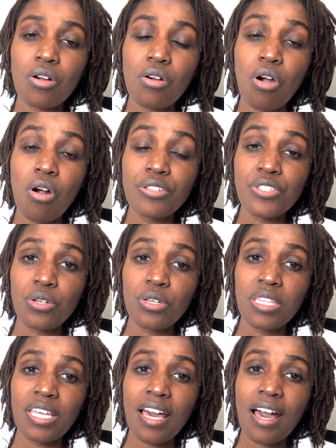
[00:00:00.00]
Also,
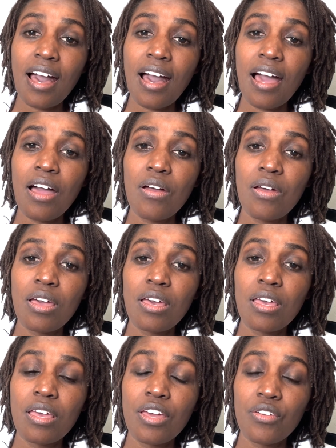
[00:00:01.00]
there are
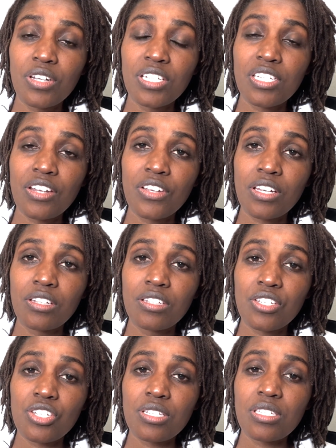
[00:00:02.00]
hereditary
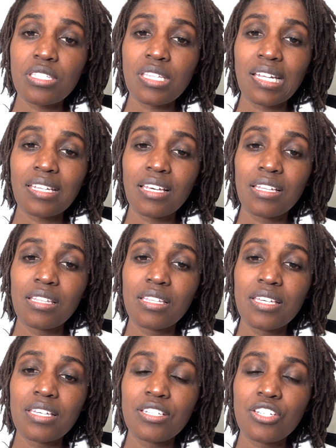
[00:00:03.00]
conditions that can
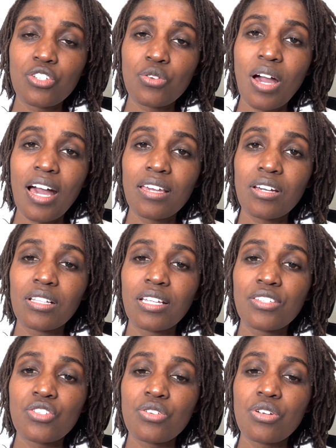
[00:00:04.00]
lead to high
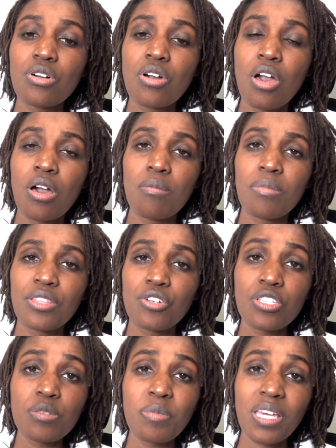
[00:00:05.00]
cholesterol, but
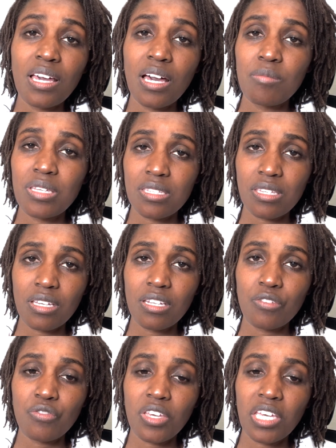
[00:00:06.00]
those become
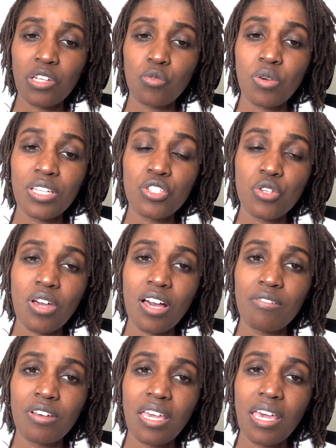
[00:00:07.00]
insignificant once you have
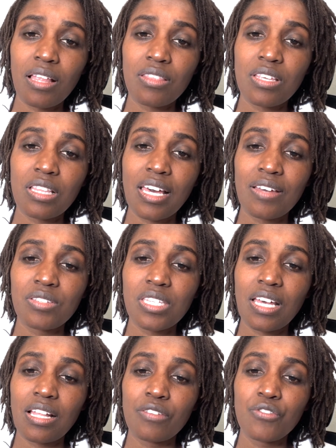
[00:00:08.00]
a healthy
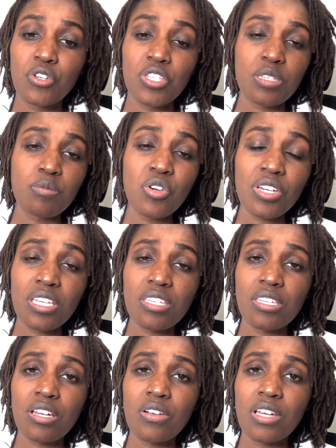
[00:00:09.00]
lifestyle. If you're smoking
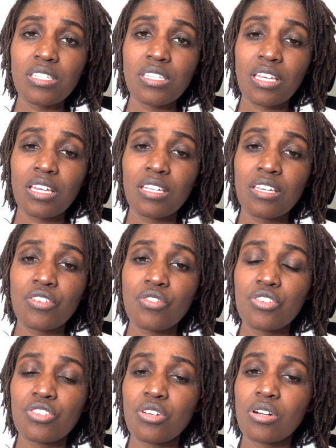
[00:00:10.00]
cigarettes, it can
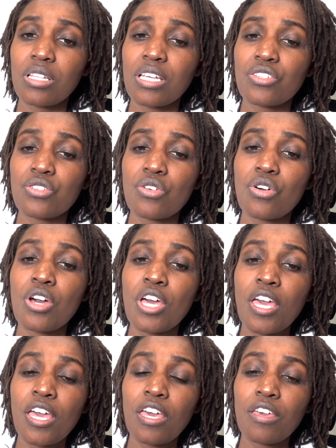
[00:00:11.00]
increase your cholesterol.
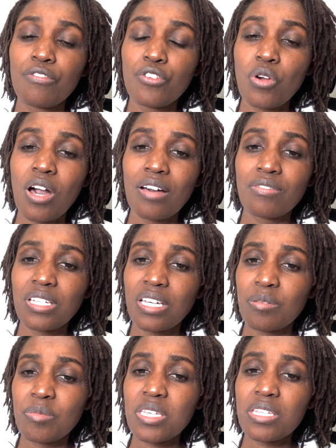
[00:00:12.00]
If you have
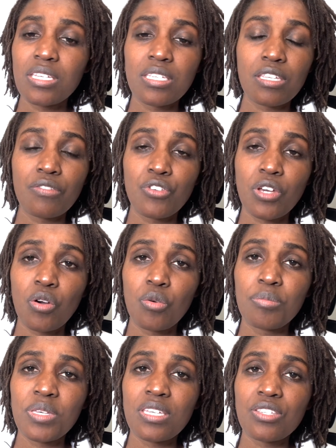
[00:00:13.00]
diabetes, if you're
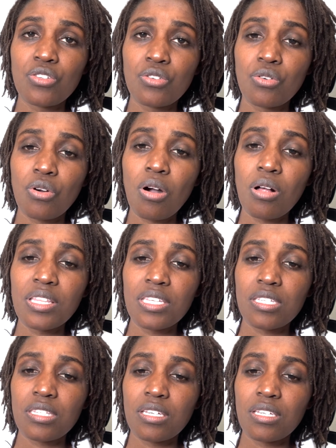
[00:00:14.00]
obese, all these
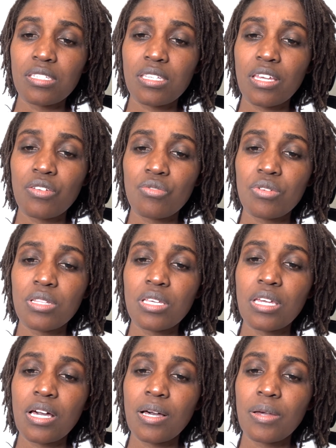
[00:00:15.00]
things can really
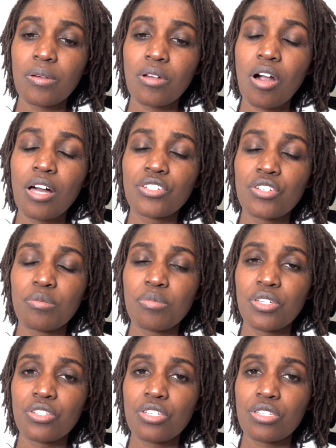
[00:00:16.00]

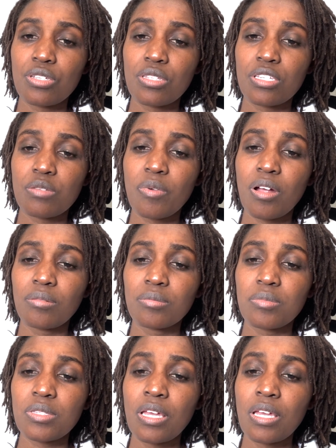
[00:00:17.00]
contribute to these problems.